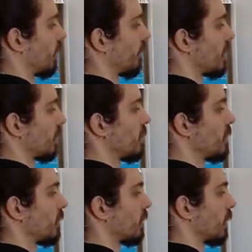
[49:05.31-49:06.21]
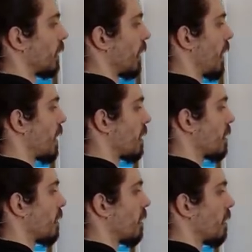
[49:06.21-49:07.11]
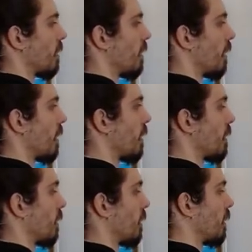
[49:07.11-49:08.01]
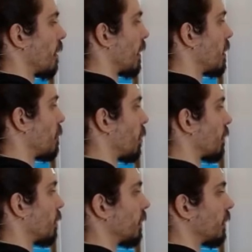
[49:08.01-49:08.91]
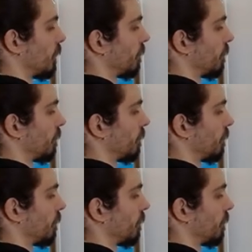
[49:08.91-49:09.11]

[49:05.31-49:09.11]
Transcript: Like this, A, A, and hypotenuse.